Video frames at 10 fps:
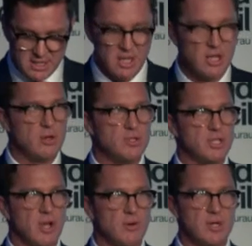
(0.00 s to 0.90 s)
easy to use.
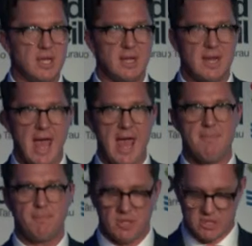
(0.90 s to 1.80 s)
You don't need an
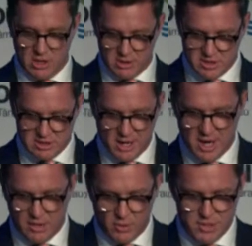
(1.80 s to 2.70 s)
app. You just go to
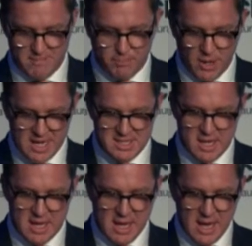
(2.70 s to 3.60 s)
Slido on your
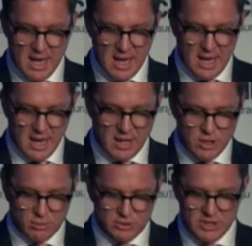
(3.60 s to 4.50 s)
browser, and
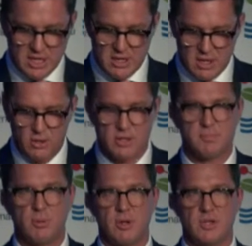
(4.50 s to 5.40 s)
you'll see that you can
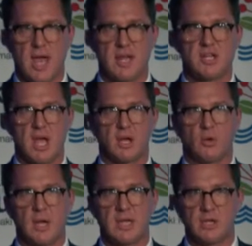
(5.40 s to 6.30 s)
just put in the hashtag
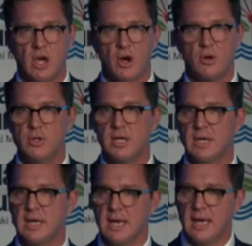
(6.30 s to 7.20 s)
green code,
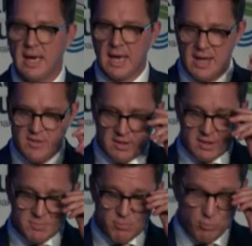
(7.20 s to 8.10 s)
and then
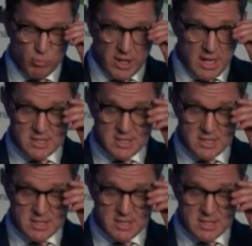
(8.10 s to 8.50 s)
it's really